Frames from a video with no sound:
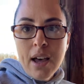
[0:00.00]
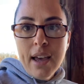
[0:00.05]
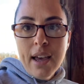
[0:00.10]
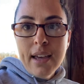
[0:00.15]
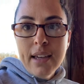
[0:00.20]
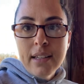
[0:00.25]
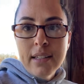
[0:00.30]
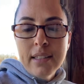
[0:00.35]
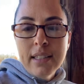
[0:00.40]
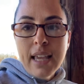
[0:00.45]

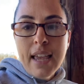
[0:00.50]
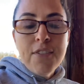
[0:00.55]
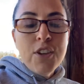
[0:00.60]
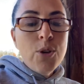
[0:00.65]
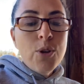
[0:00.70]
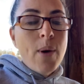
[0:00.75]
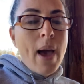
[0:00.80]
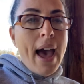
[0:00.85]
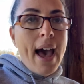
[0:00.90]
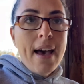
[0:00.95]
Guys,
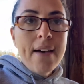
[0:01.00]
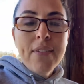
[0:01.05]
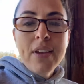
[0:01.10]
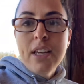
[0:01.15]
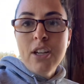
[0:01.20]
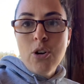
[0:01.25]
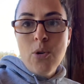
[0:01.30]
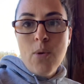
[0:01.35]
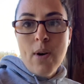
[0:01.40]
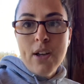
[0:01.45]
if you have
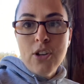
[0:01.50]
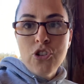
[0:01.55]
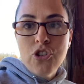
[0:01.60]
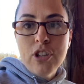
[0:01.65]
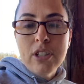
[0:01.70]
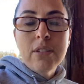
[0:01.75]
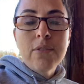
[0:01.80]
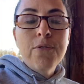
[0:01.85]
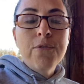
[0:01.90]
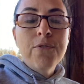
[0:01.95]
any
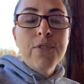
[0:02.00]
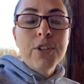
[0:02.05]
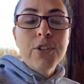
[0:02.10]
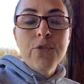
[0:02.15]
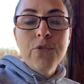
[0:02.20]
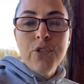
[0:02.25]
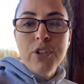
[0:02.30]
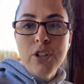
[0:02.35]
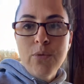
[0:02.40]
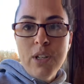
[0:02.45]
questions, feel
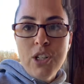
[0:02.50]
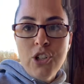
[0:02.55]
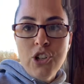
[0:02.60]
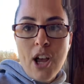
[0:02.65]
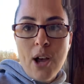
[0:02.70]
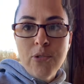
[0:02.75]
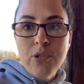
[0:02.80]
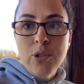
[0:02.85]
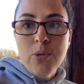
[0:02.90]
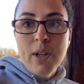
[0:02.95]
free to reach
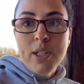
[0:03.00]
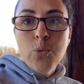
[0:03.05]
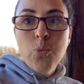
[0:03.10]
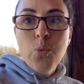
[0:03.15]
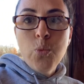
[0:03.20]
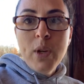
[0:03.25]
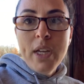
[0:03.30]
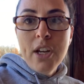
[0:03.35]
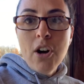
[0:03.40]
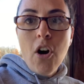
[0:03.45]
out to us.
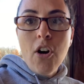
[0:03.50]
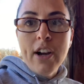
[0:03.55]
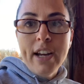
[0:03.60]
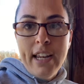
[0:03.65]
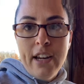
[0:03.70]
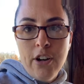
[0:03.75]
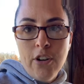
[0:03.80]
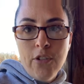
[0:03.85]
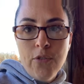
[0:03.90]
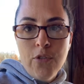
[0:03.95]
We are
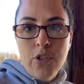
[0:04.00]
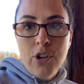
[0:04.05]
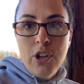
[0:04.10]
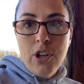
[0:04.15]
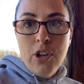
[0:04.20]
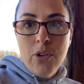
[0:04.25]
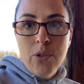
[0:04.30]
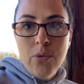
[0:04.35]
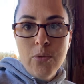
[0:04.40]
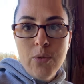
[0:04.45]
here for
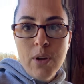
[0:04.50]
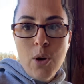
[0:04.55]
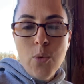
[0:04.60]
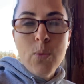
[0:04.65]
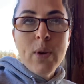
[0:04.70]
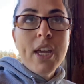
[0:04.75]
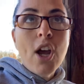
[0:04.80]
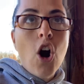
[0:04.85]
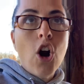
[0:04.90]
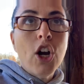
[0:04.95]
you.
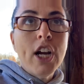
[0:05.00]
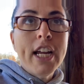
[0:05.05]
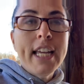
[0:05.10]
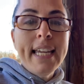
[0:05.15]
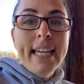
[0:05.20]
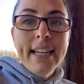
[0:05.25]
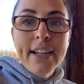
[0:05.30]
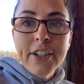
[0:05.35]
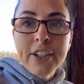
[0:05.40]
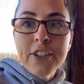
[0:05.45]
We are
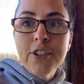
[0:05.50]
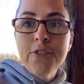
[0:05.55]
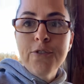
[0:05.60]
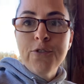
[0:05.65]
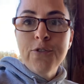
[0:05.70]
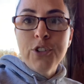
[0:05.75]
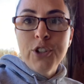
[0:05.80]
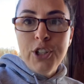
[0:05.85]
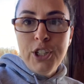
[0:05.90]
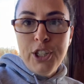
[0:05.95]
here for